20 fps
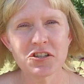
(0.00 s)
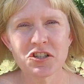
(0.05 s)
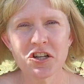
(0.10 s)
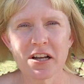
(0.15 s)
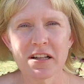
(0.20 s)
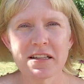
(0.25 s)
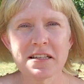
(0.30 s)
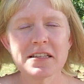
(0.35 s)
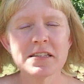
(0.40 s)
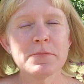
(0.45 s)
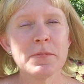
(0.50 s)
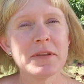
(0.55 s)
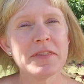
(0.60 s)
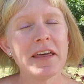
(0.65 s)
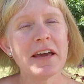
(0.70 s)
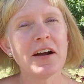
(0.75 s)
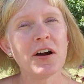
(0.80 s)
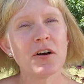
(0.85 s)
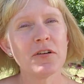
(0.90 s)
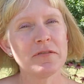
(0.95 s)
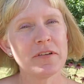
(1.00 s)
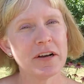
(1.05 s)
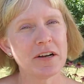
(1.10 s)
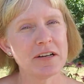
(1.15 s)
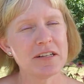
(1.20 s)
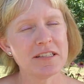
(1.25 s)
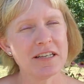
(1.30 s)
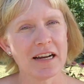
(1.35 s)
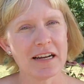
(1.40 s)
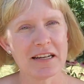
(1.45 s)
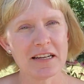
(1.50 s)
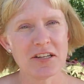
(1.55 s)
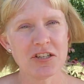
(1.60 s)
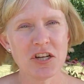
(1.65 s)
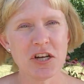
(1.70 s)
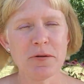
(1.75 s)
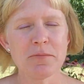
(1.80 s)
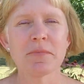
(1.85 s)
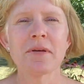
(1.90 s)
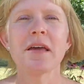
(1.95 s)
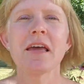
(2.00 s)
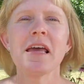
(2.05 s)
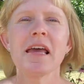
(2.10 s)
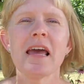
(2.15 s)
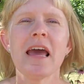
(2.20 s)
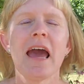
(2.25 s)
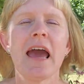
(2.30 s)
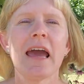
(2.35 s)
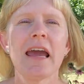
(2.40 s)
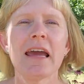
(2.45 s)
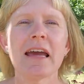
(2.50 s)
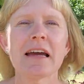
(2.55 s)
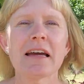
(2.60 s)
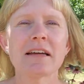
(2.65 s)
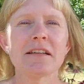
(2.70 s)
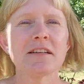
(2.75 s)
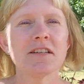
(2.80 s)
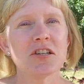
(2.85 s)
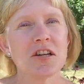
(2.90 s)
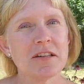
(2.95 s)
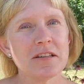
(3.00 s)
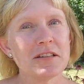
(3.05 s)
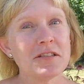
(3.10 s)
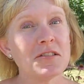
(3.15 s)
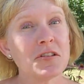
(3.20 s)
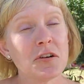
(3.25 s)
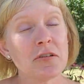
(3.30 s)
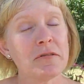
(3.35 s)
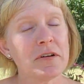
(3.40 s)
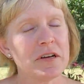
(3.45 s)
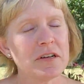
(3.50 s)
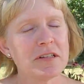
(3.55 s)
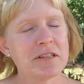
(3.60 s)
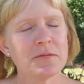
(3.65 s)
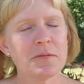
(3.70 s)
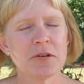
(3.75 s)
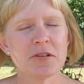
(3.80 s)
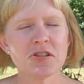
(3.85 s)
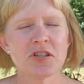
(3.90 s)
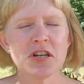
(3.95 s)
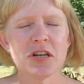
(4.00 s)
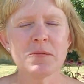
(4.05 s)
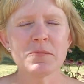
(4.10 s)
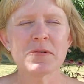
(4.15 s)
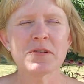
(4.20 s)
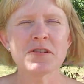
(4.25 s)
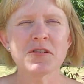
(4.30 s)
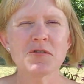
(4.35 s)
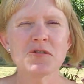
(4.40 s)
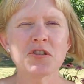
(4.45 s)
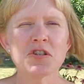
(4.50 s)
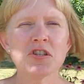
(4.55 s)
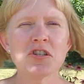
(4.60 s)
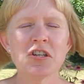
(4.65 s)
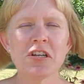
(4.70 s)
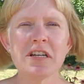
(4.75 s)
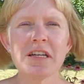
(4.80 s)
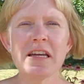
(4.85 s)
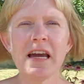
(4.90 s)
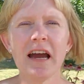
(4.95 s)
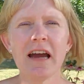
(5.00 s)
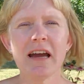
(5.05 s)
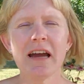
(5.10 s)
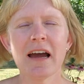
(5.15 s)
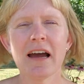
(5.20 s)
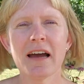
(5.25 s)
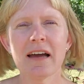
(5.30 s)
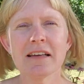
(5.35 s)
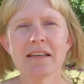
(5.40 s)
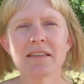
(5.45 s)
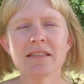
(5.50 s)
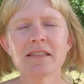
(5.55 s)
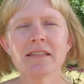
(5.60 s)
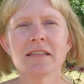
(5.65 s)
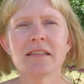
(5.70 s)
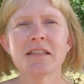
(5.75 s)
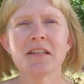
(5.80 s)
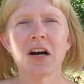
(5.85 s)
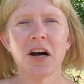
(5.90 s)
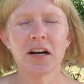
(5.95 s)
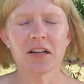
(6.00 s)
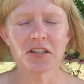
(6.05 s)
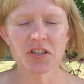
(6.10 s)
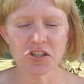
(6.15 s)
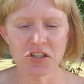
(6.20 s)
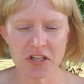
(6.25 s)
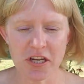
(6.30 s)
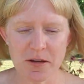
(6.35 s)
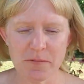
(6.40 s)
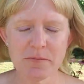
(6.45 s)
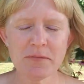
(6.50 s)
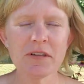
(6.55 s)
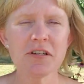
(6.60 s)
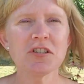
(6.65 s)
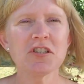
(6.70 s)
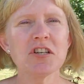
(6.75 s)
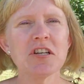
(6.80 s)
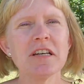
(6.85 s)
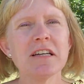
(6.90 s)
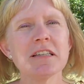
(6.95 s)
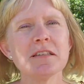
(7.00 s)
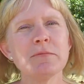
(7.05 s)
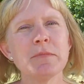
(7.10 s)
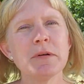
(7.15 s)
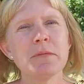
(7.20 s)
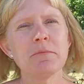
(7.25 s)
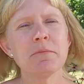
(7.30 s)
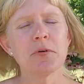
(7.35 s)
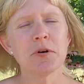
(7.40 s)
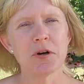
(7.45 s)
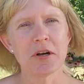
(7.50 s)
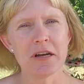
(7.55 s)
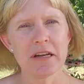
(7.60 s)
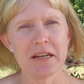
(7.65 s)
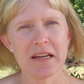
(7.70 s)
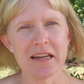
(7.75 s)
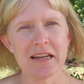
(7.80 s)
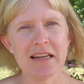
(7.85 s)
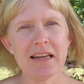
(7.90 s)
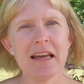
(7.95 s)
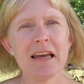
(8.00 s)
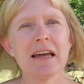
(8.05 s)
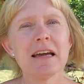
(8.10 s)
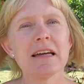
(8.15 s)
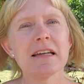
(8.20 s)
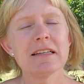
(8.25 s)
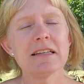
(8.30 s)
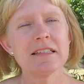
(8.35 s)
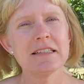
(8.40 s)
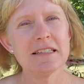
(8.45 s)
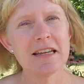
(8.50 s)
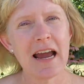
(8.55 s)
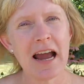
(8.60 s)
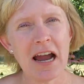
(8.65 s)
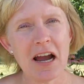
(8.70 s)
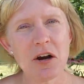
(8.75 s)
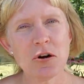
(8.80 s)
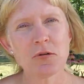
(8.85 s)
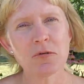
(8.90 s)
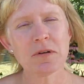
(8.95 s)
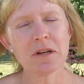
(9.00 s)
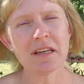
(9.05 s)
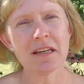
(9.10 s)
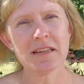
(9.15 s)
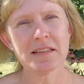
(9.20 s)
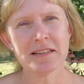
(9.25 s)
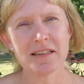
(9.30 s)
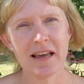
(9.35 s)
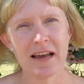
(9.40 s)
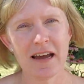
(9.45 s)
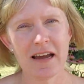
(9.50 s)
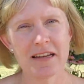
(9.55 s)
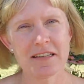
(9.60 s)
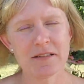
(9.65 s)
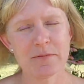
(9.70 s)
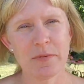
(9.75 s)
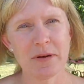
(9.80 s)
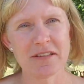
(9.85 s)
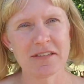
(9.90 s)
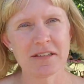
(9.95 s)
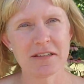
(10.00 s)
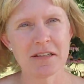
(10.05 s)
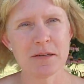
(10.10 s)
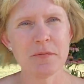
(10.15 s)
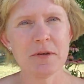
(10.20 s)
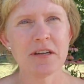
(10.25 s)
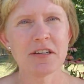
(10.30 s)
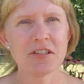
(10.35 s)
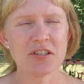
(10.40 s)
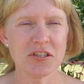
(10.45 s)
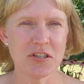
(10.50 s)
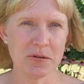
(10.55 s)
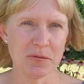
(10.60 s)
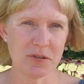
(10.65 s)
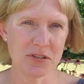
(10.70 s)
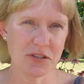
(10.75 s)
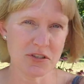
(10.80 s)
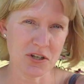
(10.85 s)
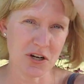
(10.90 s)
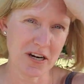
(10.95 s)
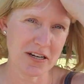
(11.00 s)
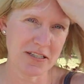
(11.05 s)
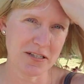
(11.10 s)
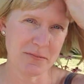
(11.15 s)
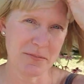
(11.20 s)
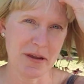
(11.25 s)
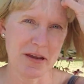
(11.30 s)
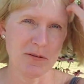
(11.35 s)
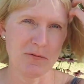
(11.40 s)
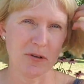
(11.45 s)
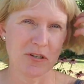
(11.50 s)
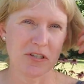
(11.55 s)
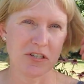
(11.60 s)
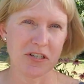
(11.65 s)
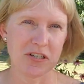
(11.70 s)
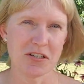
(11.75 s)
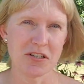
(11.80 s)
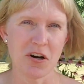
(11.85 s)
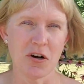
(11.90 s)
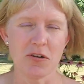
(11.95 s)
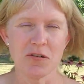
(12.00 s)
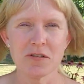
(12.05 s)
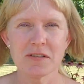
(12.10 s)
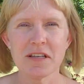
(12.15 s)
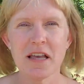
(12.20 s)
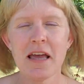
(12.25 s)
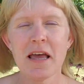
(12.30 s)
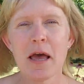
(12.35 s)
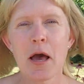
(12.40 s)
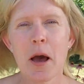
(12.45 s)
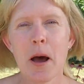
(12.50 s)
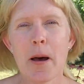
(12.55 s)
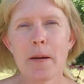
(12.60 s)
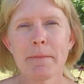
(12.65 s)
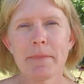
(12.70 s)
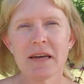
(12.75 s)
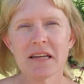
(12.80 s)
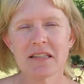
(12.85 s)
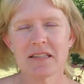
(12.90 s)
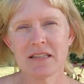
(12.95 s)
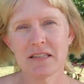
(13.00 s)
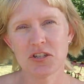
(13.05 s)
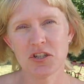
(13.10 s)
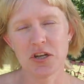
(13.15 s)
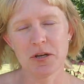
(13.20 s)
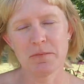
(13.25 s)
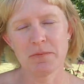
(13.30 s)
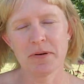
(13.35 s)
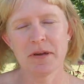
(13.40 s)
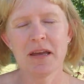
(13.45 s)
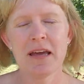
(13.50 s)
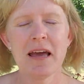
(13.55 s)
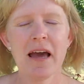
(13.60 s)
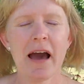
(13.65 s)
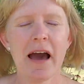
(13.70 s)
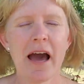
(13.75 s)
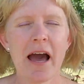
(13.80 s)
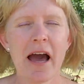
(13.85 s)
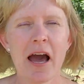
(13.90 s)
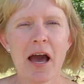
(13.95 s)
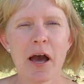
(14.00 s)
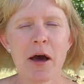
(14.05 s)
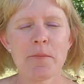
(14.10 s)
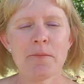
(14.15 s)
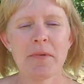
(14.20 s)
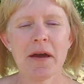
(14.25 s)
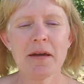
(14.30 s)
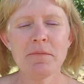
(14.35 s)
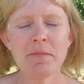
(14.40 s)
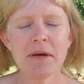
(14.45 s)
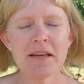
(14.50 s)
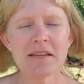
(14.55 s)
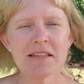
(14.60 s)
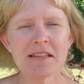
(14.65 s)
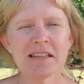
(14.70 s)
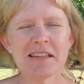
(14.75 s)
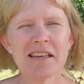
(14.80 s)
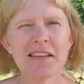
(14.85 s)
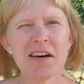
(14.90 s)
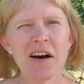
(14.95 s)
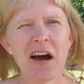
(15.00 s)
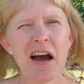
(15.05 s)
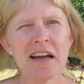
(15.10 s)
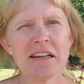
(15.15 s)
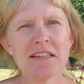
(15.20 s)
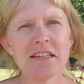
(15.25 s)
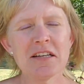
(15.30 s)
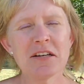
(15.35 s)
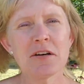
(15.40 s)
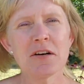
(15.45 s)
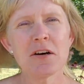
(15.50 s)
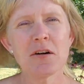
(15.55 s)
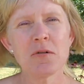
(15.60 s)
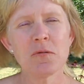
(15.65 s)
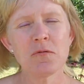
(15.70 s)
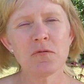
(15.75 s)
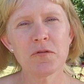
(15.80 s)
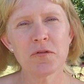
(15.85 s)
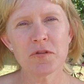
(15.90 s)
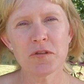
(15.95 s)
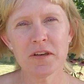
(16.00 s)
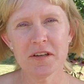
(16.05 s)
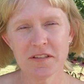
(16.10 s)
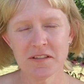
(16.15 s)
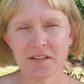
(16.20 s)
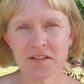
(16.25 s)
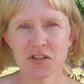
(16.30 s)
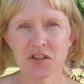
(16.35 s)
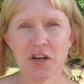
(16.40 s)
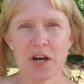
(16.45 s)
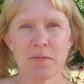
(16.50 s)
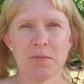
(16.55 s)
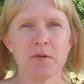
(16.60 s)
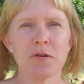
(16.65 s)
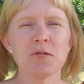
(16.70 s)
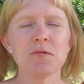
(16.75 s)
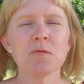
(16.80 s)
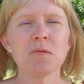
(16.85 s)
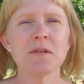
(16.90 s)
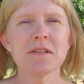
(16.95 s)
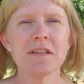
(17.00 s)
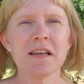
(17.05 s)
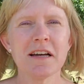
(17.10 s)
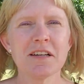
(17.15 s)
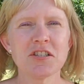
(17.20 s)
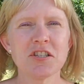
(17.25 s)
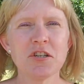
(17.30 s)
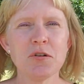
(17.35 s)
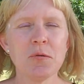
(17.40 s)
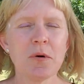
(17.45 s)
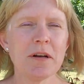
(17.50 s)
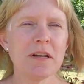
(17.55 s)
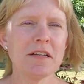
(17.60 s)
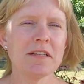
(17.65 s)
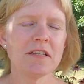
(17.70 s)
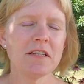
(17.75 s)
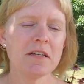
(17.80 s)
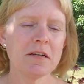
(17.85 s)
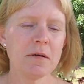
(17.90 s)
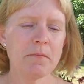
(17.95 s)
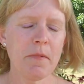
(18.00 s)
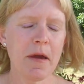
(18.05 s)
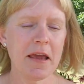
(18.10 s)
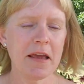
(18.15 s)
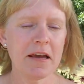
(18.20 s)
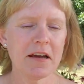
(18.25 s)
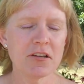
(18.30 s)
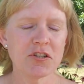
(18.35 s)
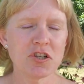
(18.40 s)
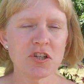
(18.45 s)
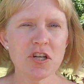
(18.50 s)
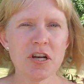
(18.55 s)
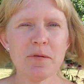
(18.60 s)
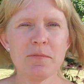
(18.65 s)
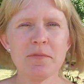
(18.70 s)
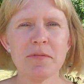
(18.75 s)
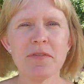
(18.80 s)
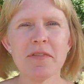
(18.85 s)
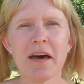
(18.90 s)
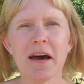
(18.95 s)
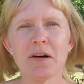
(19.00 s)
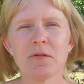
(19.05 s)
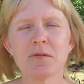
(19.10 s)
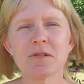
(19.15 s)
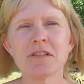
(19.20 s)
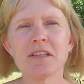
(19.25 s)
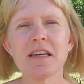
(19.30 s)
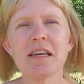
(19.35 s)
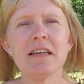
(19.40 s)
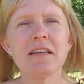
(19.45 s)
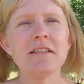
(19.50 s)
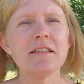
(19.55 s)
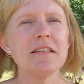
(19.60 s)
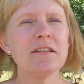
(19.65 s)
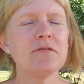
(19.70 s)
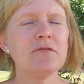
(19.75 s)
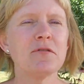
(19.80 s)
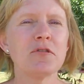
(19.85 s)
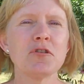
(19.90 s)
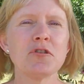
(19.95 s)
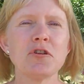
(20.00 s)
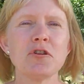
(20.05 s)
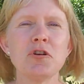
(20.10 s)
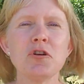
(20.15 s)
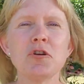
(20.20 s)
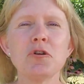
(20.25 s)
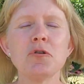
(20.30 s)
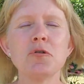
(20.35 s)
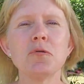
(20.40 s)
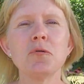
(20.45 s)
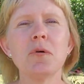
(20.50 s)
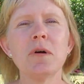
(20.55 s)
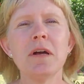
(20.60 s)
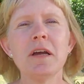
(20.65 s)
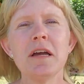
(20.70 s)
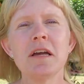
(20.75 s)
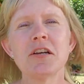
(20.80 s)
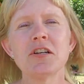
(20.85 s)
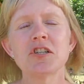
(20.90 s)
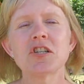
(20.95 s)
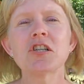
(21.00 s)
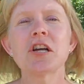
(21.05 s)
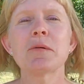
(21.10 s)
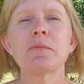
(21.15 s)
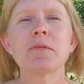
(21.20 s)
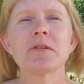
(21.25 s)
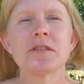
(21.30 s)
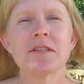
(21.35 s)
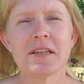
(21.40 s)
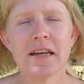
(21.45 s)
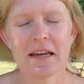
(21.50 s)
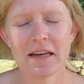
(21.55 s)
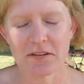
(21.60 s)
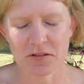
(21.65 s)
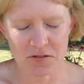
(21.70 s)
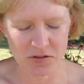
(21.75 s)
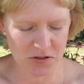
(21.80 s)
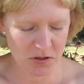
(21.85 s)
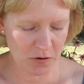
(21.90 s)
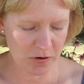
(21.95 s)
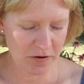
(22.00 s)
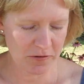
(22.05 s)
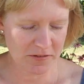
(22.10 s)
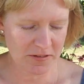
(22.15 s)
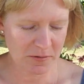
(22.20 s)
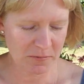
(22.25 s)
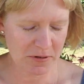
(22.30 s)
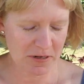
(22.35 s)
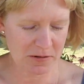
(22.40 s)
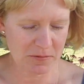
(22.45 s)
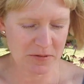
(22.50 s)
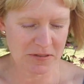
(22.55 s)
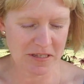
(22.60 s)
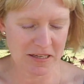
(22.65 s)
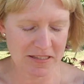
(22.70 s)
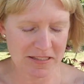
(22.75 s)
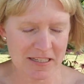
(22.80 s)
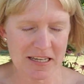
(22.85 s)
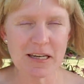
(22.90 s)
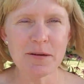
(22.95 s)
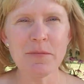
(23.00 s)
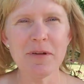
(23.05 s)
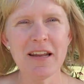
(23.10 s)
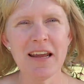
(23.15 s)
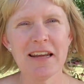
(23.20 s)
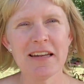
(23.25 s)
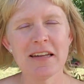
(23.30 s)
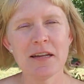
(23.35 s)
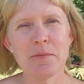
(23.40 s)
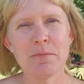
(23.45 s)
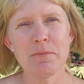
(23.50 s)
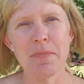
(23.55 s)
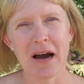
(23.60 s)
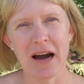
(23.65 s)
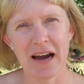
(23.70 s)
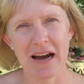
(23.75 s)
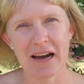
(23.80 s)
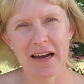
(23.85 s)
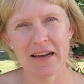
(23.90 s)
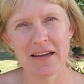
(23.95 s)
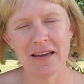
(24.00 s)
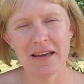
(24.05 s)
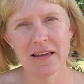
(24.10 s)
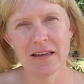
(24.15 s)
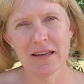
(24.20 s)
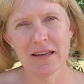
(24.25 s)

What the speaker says: Shetlands, but they are very tiny sheep. And Shetlands are very small sheep. So she has got sheep that she has been breeding down in size, basically, because she was trying to make what she calls a pixie sheep. And basically the idea for this shepherd was that she wanted to make a sheep that was easy for new shepherds to handle. So if somebody was intimidated by